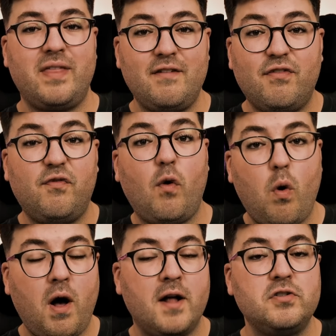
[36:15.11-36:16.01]
the
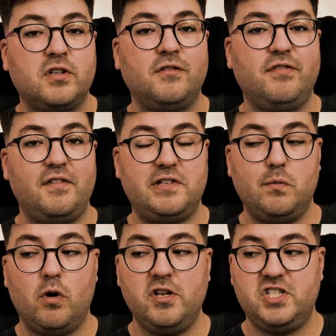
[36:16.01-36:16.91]

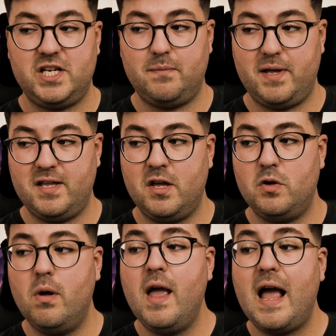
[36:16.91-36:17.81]
450-watt
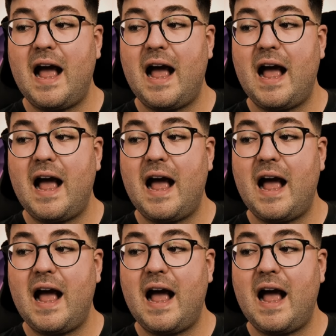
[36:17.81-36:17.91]
GPU,